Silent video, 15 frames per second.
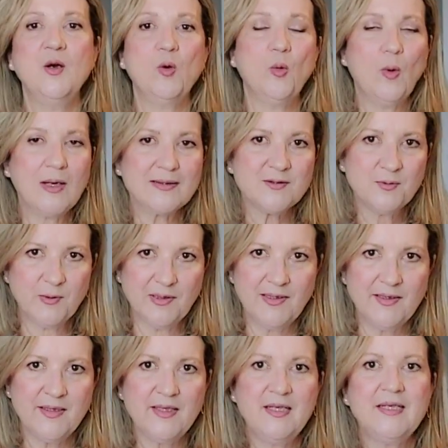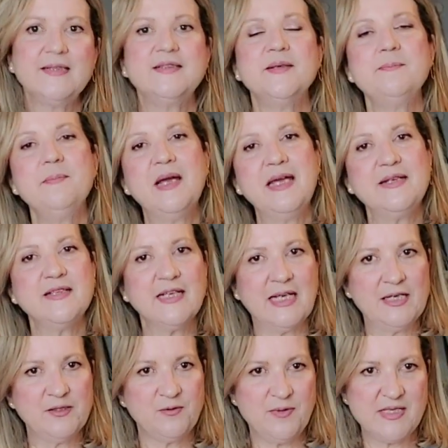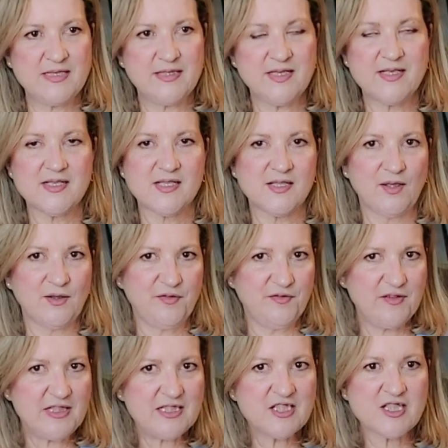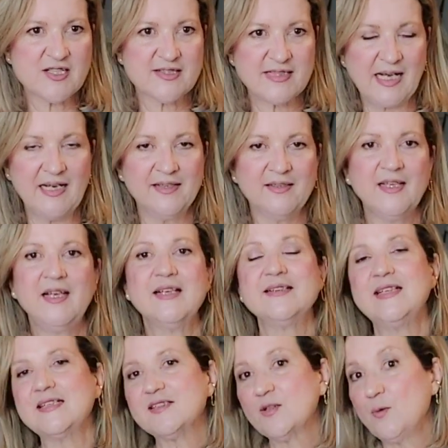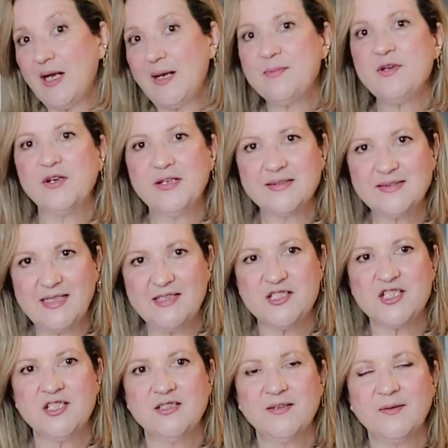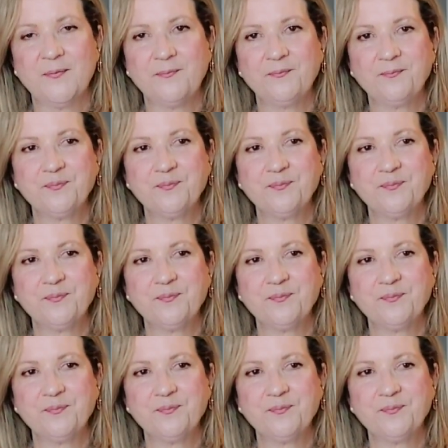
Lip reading: What were the main characteristics of each style that grab your attention?